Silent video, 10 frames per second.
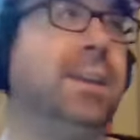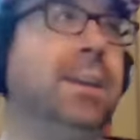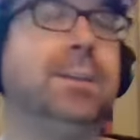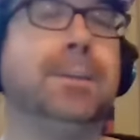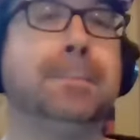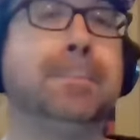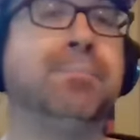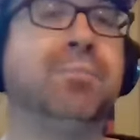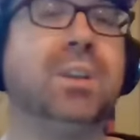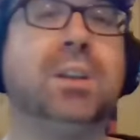think,
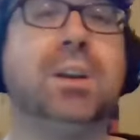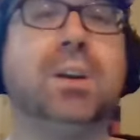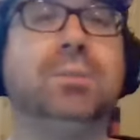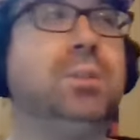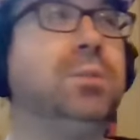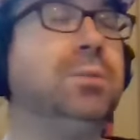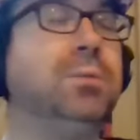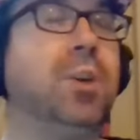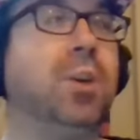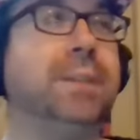
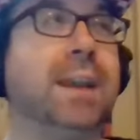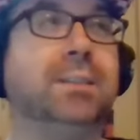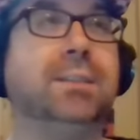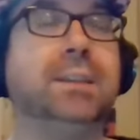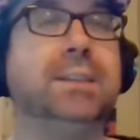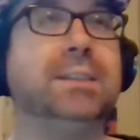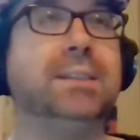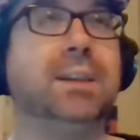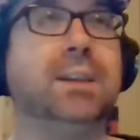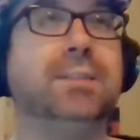you go down the
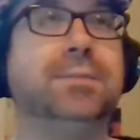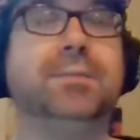list of,